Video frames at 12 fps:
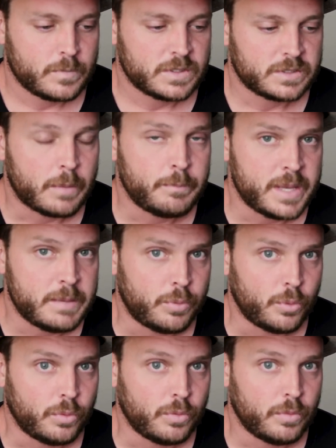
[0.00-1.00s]
some
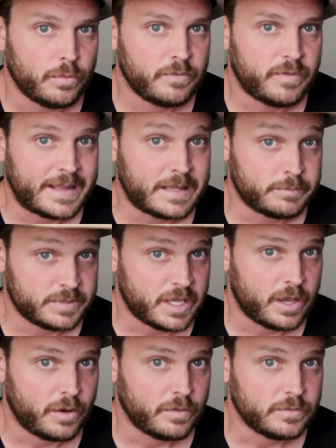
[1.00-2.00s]
people fight
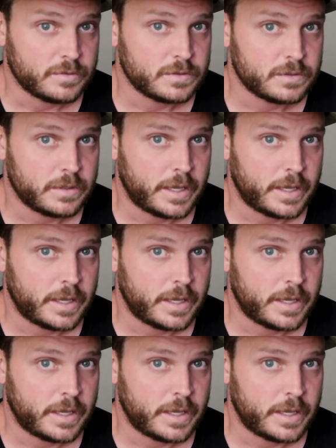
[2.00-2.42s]
themselves